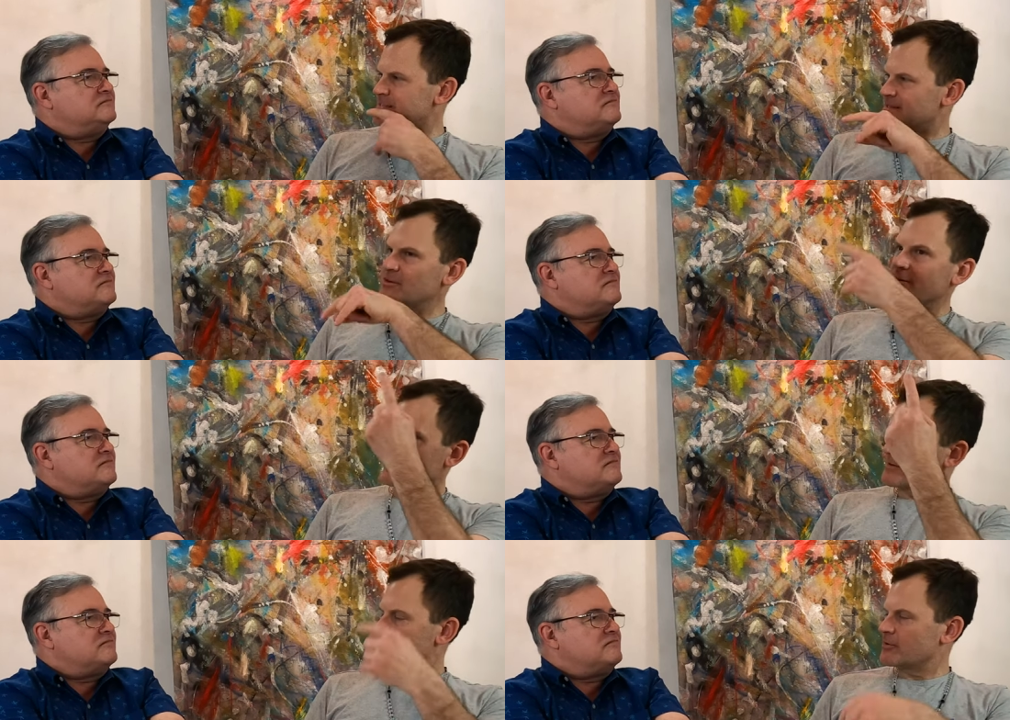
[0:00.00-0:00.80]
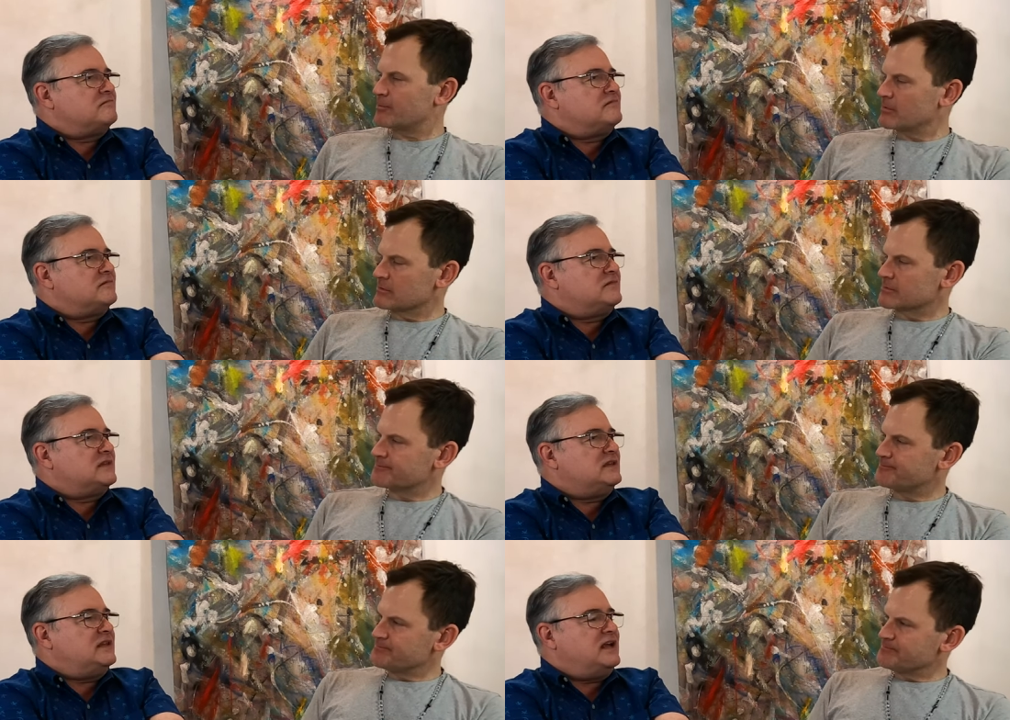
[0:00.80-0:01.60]
Speaker 1: See if you can find all thirty
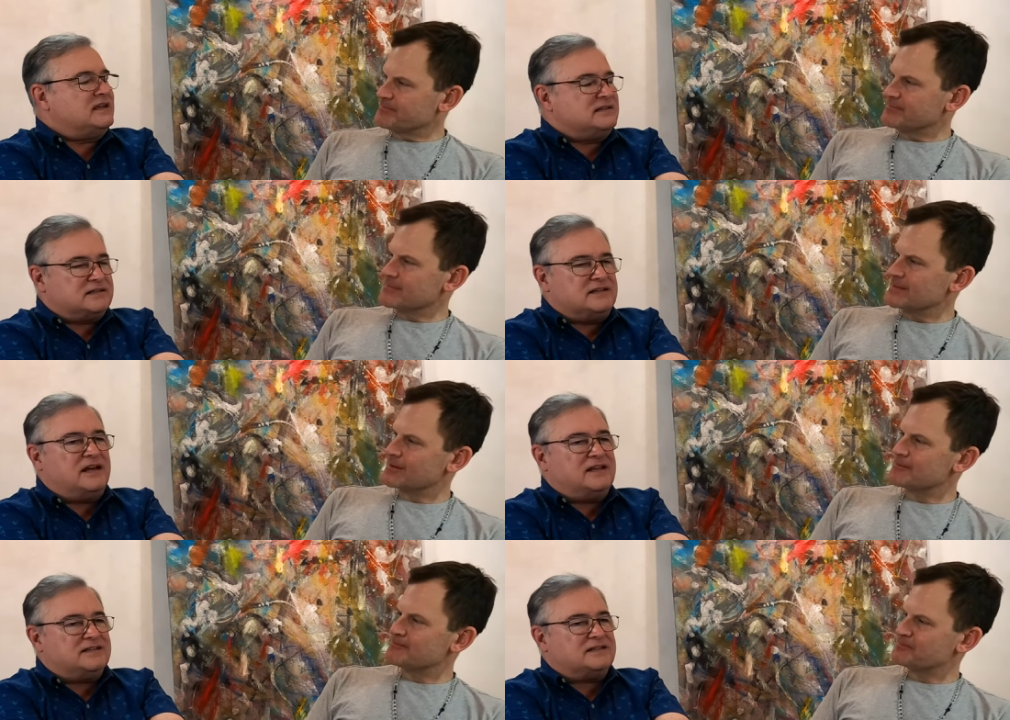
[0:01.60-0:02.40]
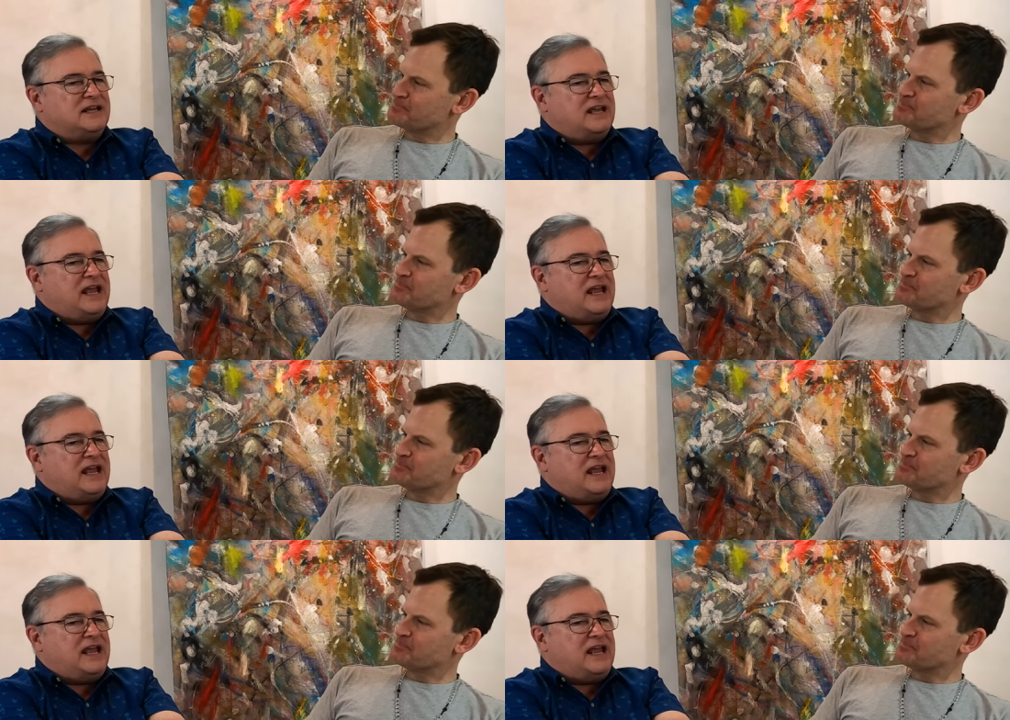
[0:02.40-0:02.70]
pearls. Nice, yeah. nice.